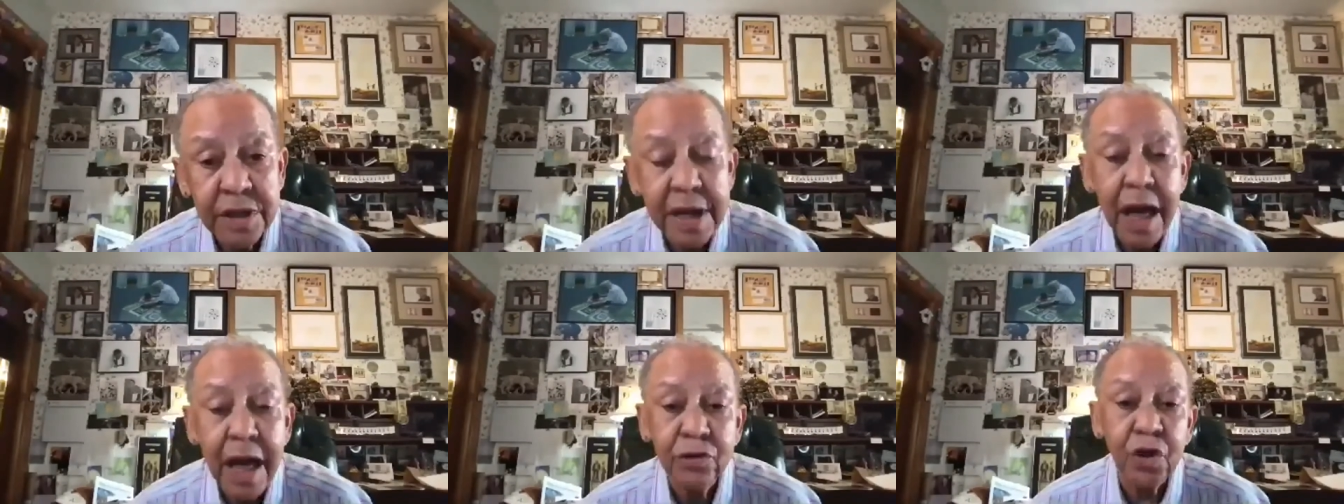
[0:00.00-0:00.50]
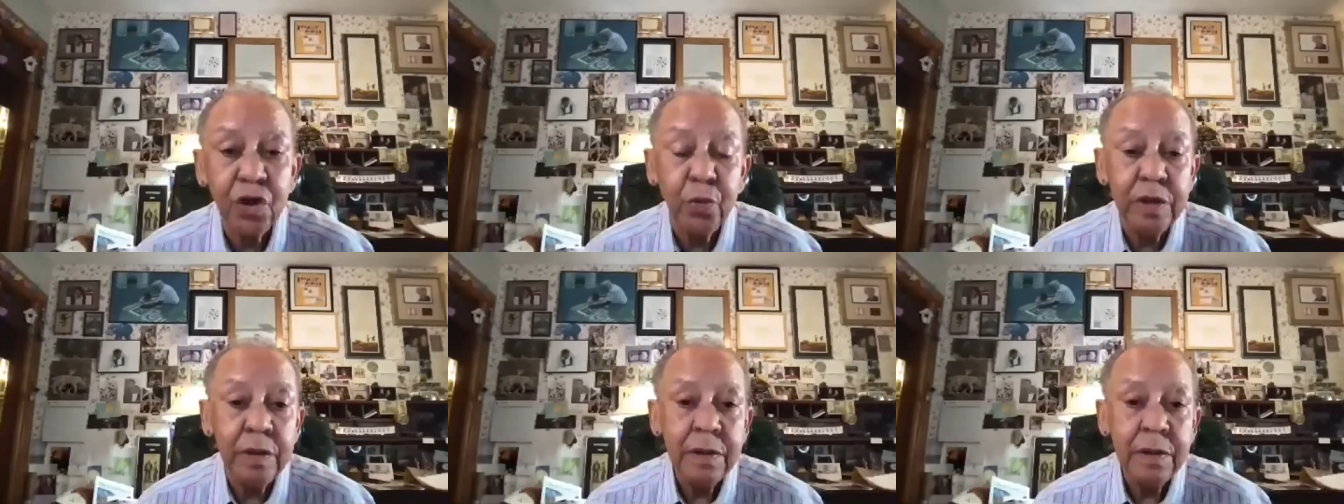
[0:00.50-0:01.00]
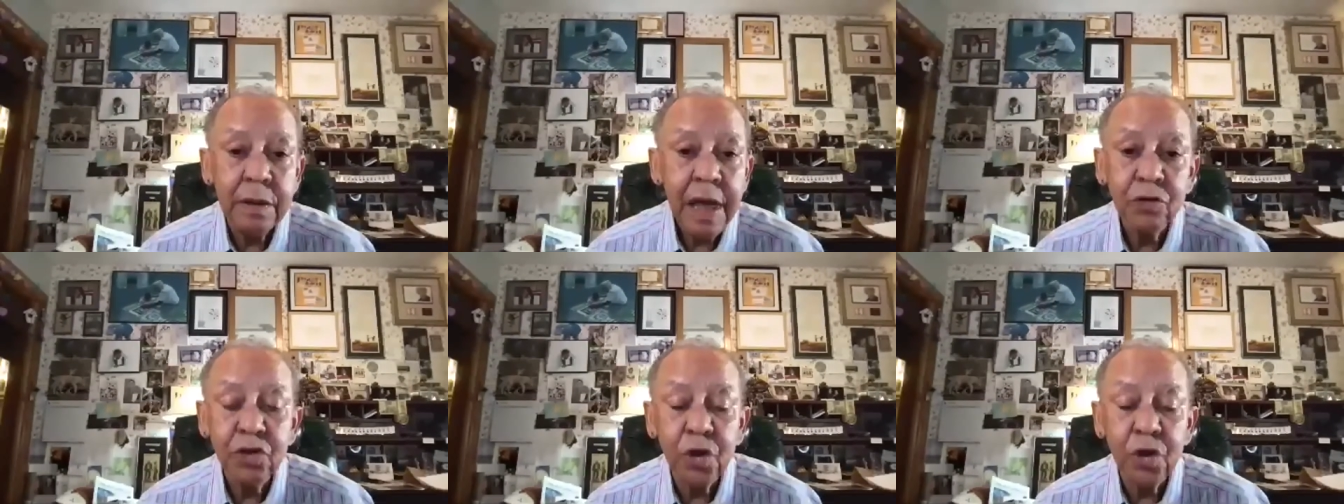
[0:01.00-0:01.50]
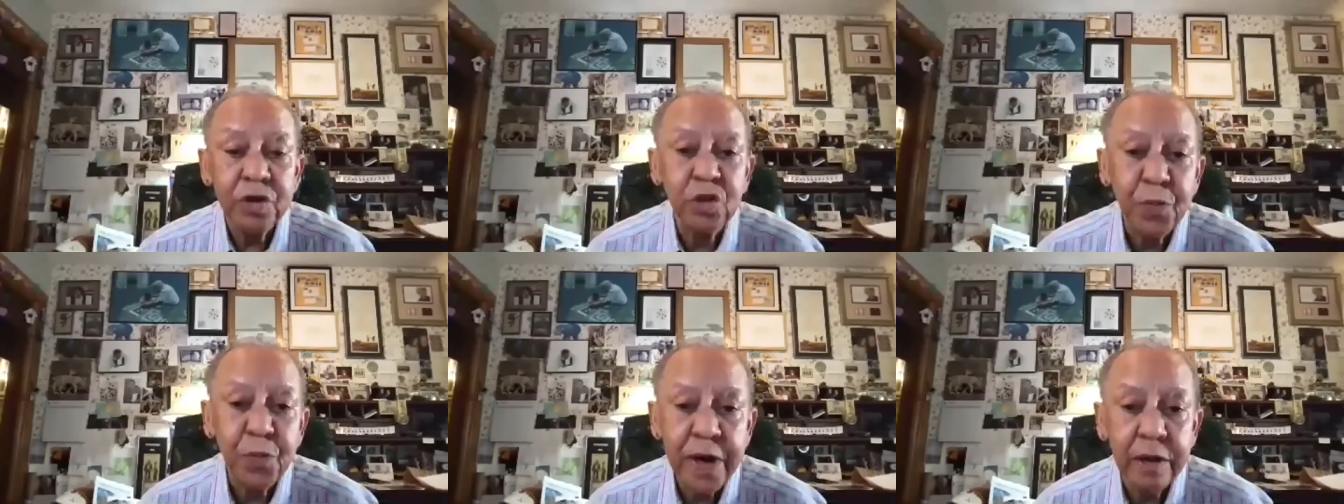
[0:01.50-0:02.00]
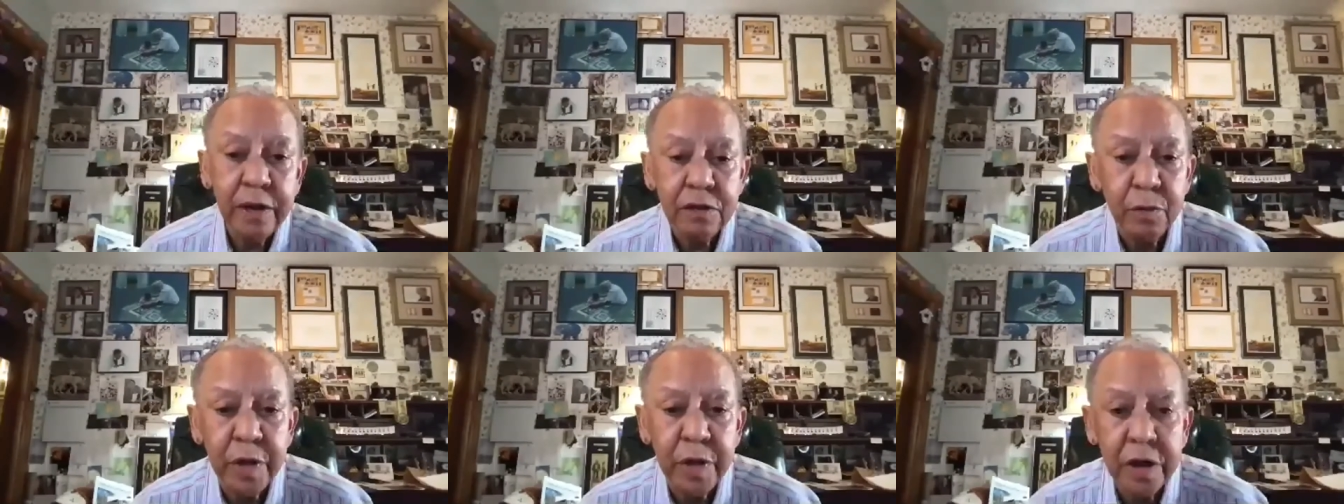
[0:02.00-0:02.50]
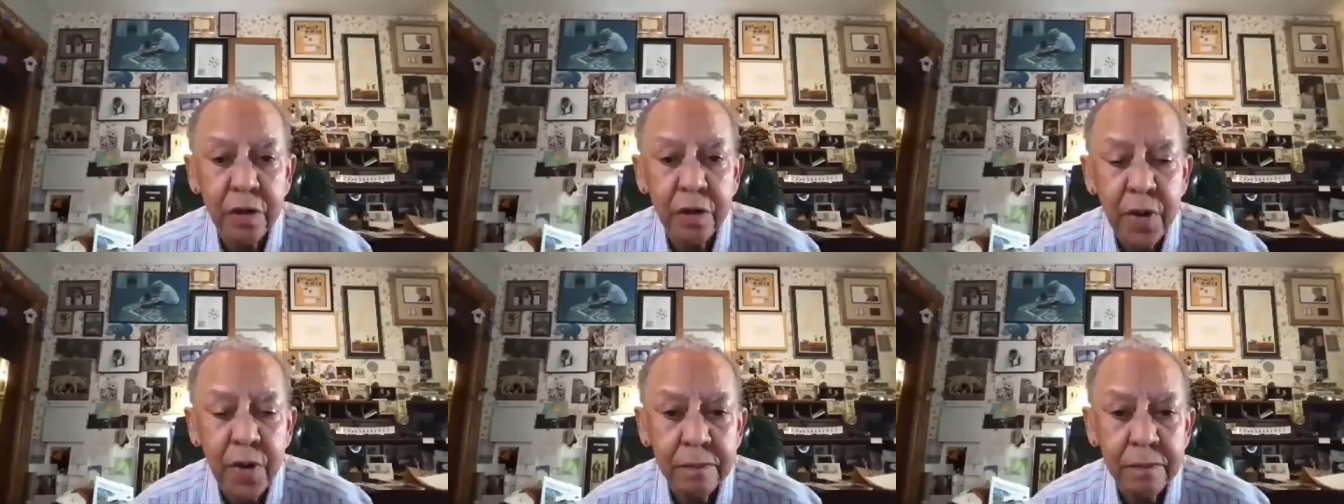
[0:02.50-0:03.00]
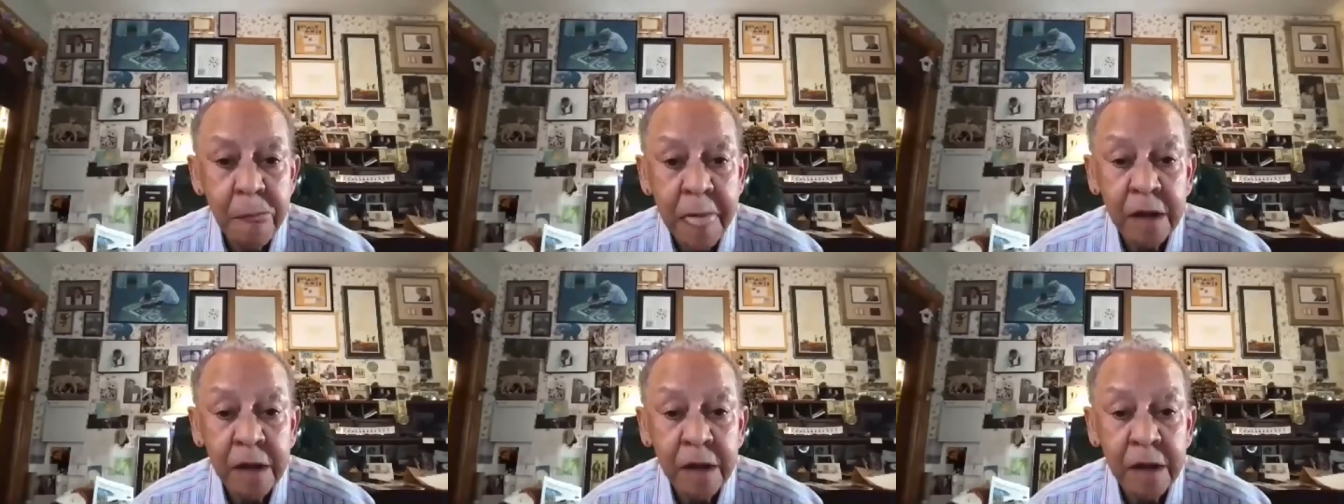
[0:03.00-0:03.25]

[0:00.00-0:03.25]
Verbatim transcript: how shall we spread the money around?